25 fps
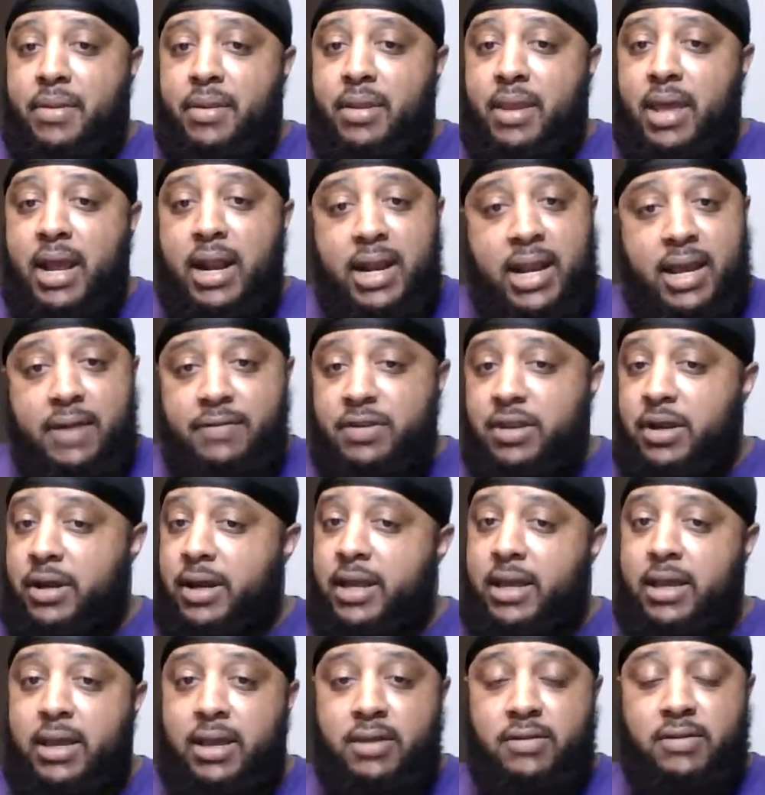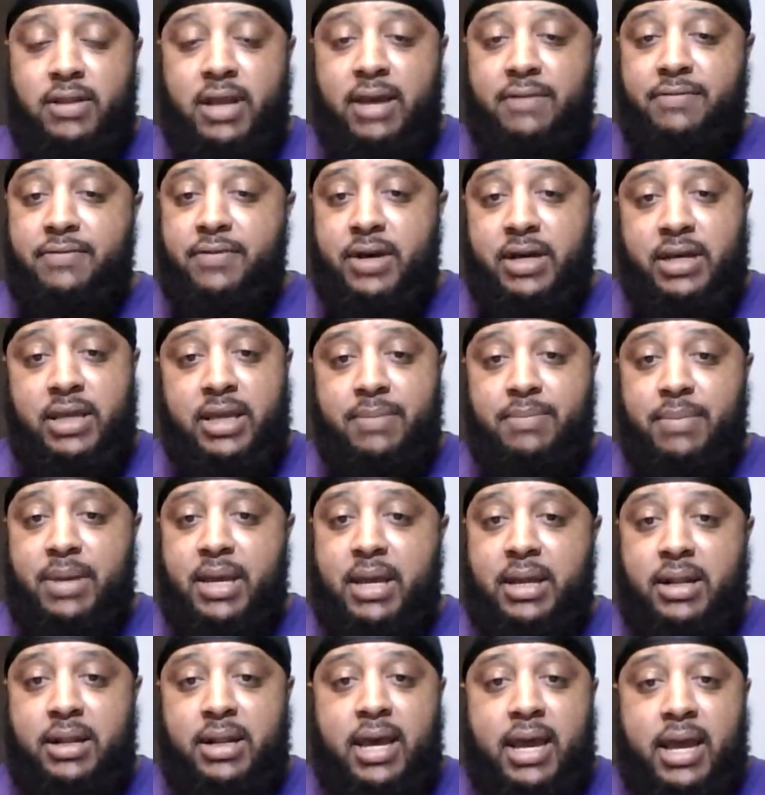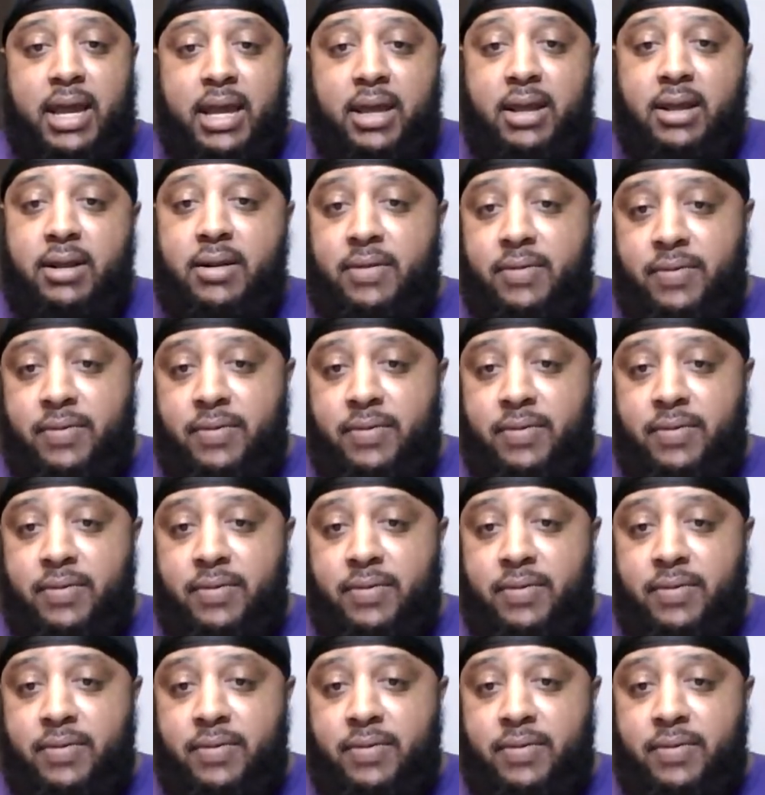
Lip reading: I left her ass. Like, fuck it, man. Like,